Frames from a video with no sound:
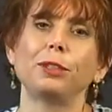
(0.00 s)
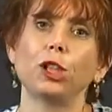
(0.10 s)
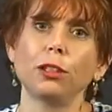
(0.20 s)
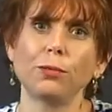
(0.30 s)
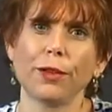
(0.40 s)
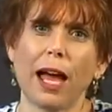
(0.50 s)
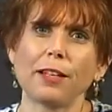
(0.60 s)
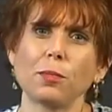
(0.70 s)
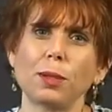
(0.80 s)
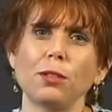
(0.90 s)
Children with
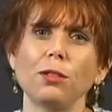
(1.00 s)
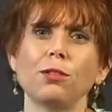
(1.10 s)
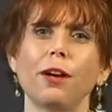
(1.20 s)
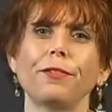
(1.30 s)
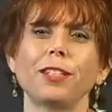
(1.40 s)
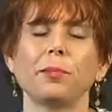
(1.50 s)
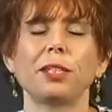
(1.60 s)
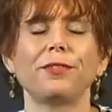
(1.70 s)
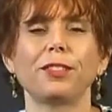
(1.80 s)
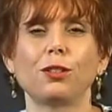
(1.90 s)
Asperger's oftentimes
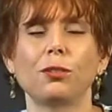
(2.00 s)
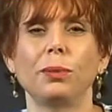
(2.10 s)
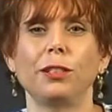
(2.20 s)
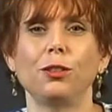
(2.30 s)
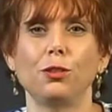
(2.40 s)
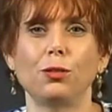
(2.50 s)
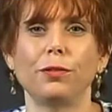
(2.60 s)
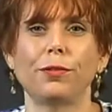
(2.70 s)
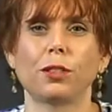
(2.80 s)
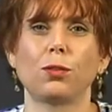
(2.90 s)
have extremely unusual
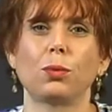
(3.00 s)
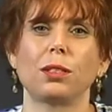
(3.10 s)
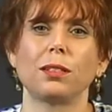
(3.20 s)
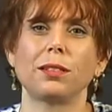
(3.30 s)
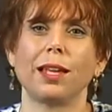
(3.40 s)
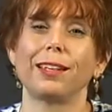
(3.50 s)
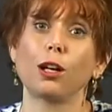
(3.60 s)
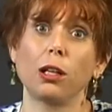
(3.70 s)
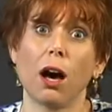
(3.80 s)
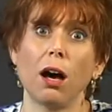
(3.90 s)
first words like
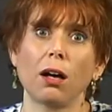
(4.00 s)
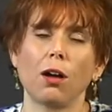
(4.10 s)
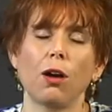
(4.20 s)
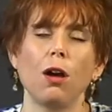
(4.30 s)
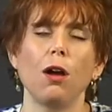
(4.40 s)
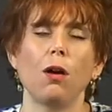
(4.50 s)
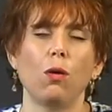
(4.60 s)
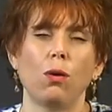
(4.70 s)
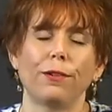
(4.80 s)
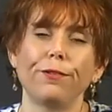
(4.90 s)
clock
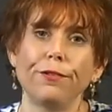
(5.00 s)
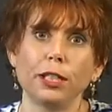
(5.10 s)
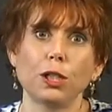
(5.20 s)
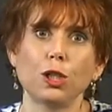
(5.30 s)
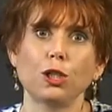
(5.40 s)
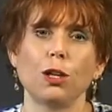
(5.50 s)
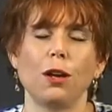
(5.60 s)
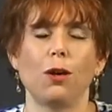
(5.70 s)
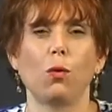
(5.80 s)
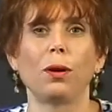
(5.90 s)
or fish
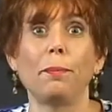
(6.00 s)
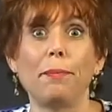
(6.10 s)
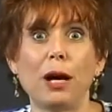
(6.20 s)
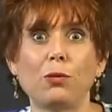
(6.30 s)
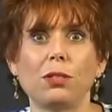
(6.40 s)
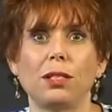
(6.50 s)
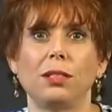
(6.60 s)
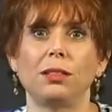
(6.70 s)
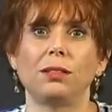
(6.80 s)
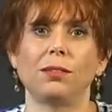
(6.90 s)
or
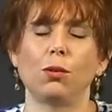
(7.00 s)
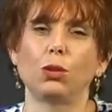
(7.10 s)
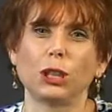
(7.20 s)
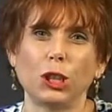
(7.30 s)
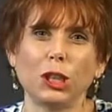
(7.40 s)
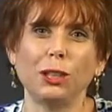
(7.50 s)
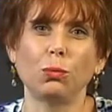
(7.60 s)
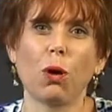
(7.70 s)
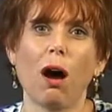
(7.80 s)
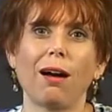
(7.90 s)
mountain or
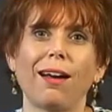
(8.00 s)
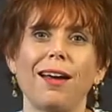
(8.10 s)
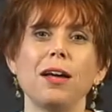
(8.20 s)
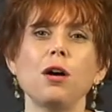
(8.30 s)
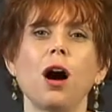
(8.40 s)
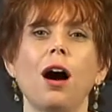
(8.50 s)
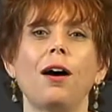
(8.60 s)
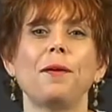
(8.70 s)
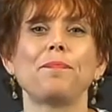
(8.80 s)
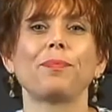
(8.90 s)
sheetrock.
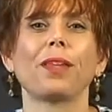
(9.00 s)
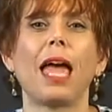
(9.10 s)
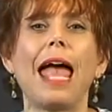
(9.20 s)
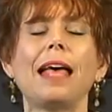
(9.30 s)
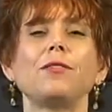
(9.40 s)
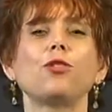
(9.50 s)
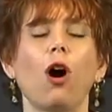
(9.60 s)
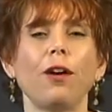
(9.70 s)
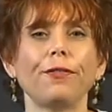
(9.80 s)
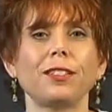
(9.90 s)
And
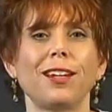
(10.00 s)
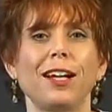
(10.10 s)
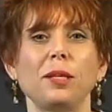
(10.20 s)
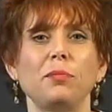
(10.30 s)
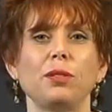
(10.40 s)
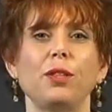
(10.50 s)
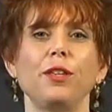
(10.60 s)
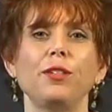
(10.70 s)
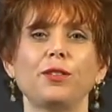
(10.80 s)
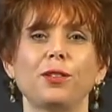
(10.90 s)
oftentimes
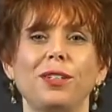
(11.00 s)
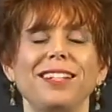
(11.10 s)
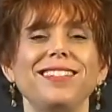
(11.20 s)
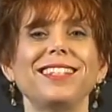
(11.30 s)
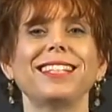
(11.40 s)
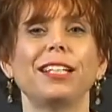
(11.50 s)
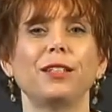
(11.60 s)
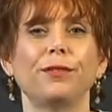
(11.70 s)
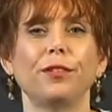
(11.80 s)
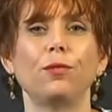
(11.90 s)
these are
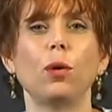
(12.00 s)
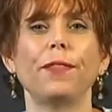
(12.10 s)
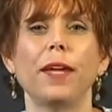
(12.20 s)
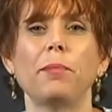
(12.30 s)
indicative of what they